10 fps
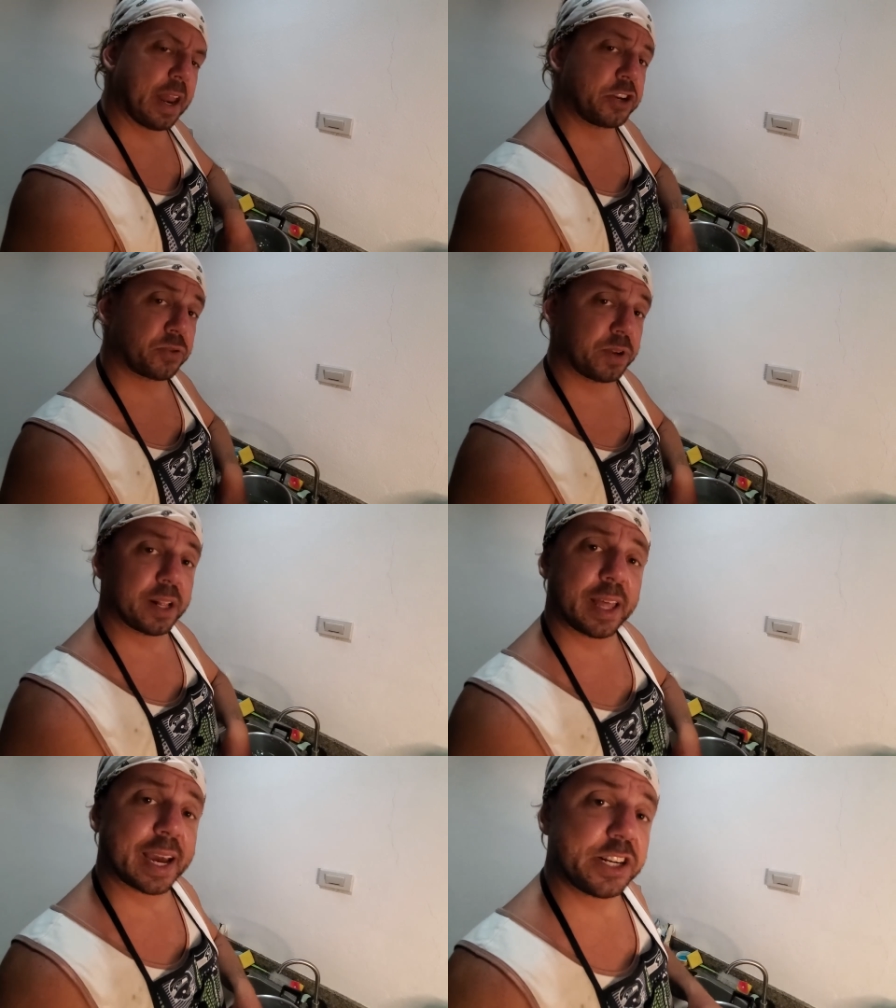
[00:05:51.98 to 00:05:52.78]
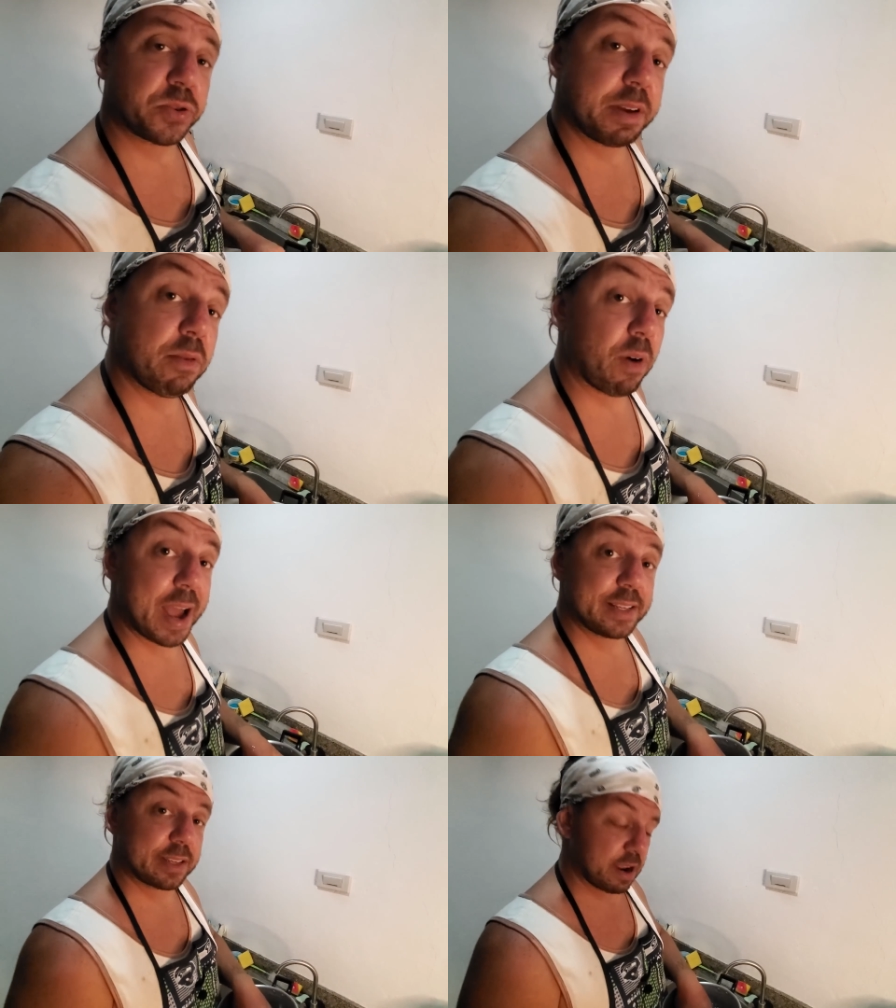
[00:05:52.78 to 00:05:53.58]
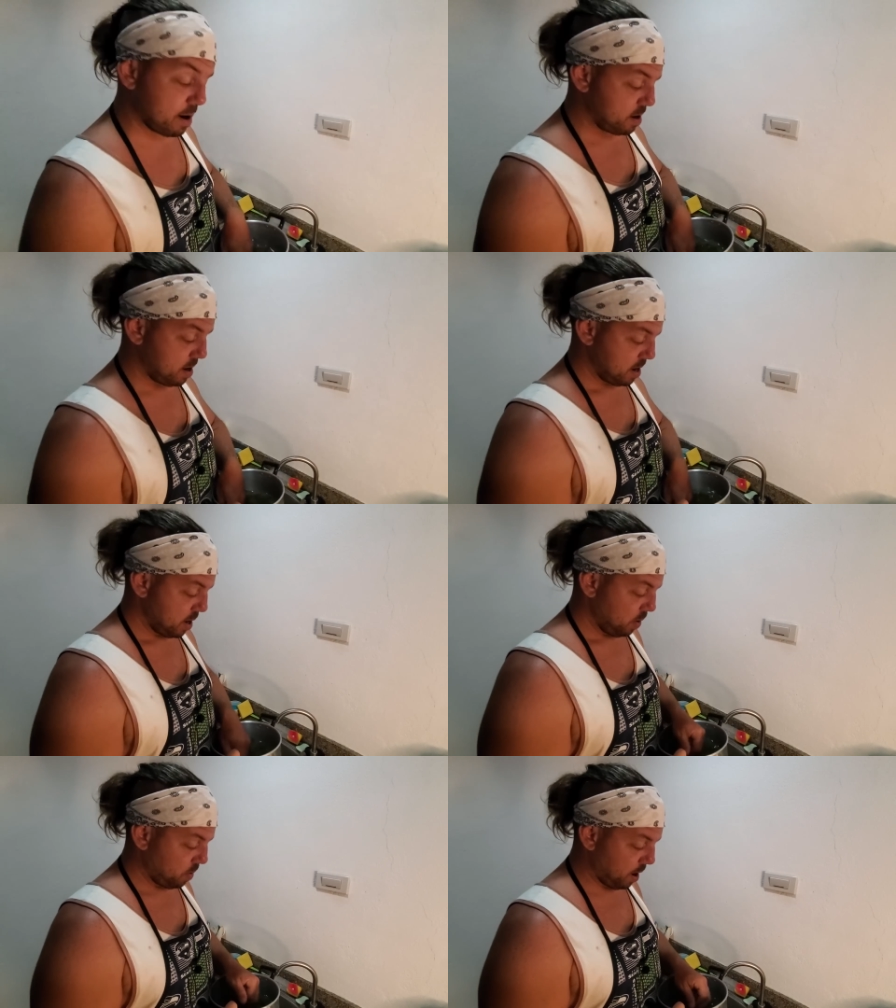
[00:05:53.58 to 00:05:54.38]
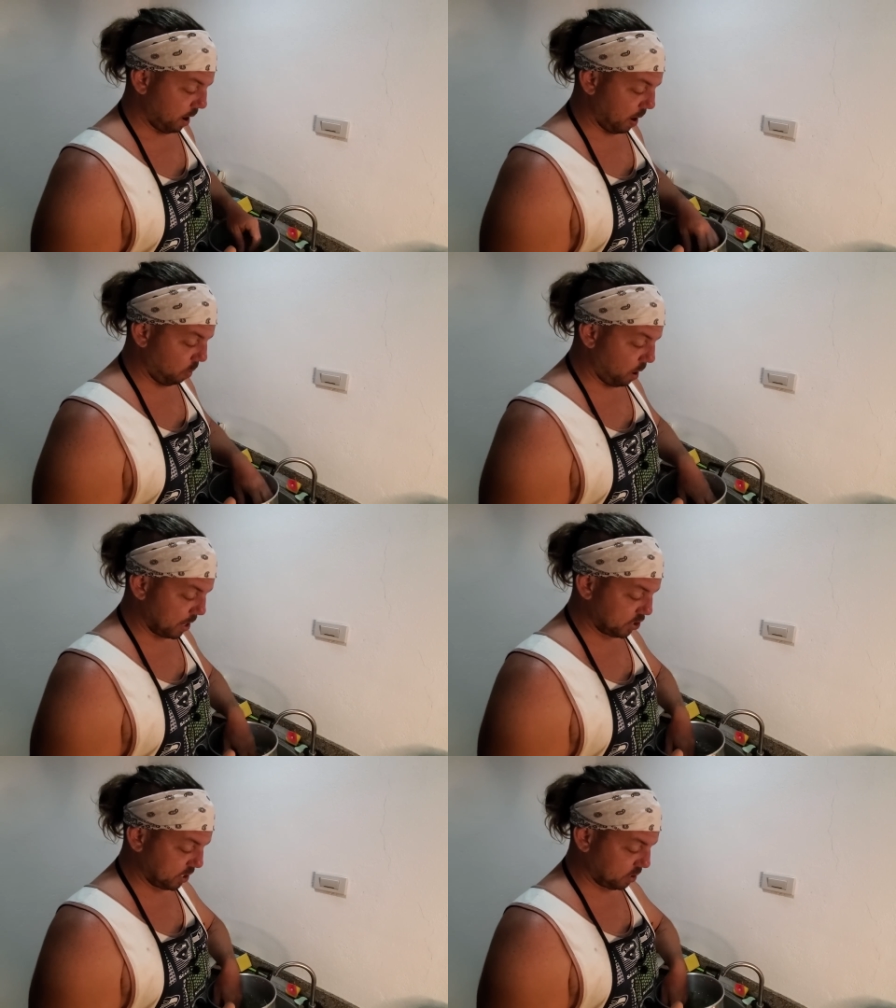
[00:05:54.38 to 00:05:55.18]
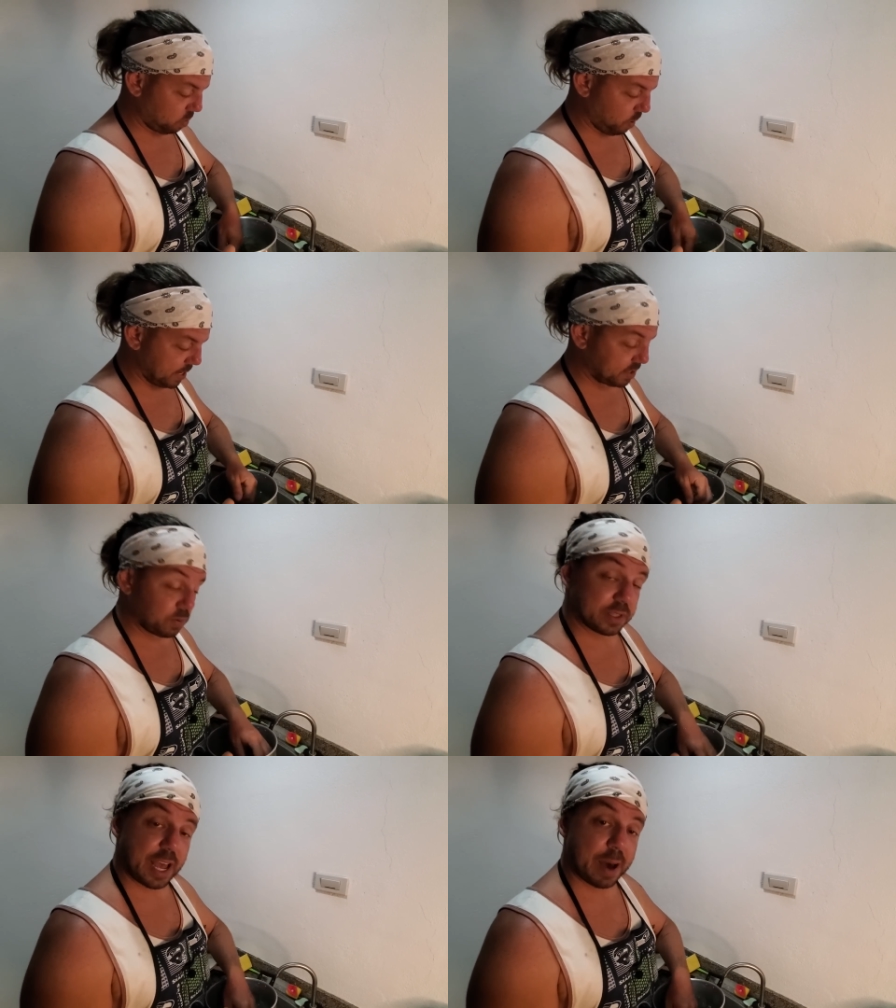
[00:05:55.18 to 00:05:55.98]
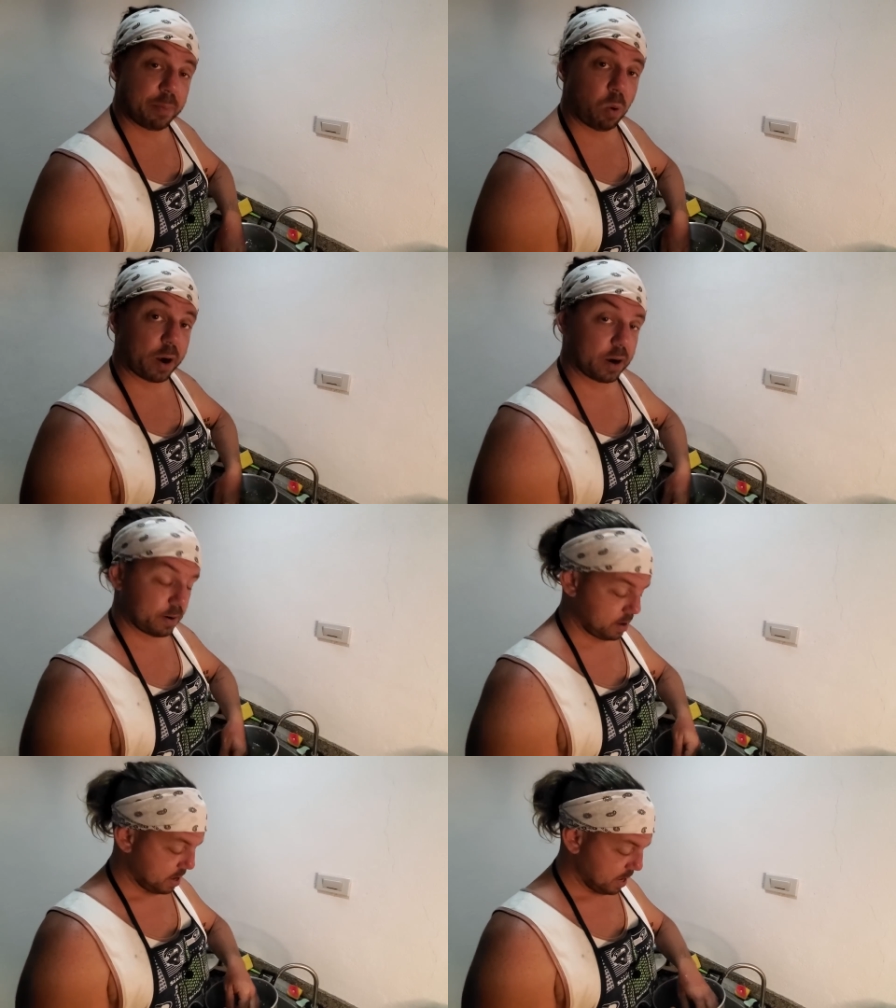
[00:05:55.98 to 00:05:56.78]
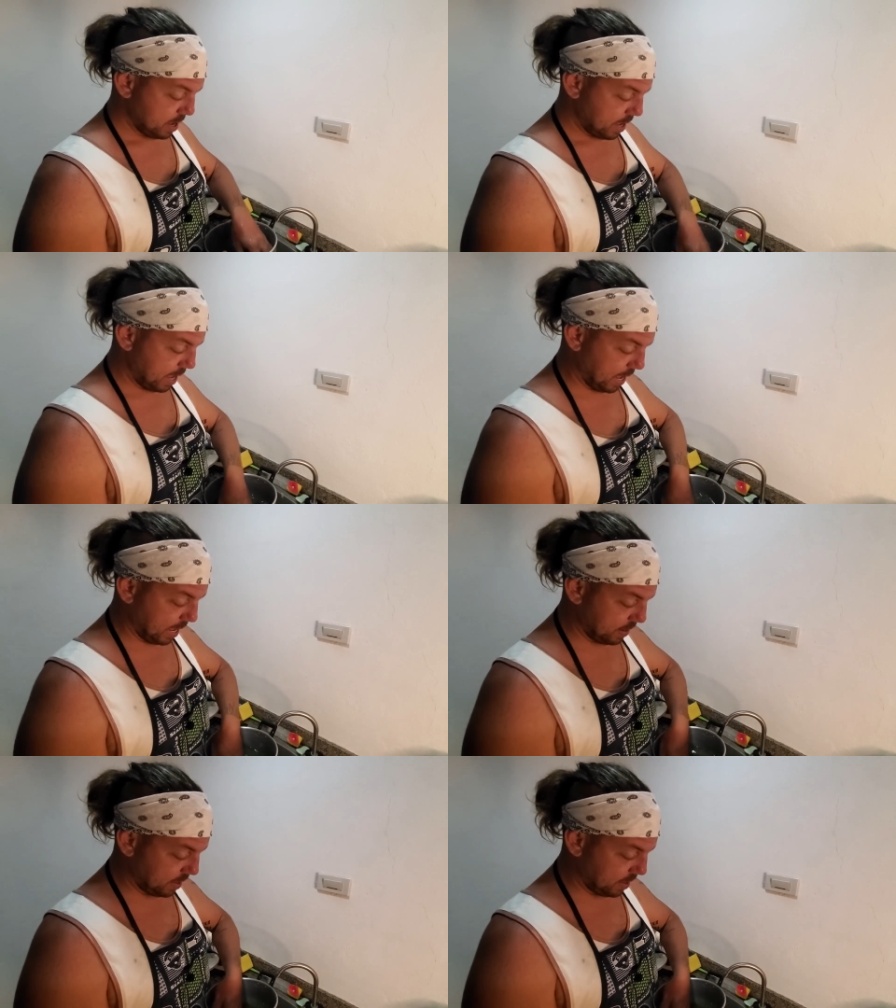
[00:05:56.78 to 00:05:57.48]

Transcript: kind of treat it like I treat rice here, where I wash it twice with tap water, and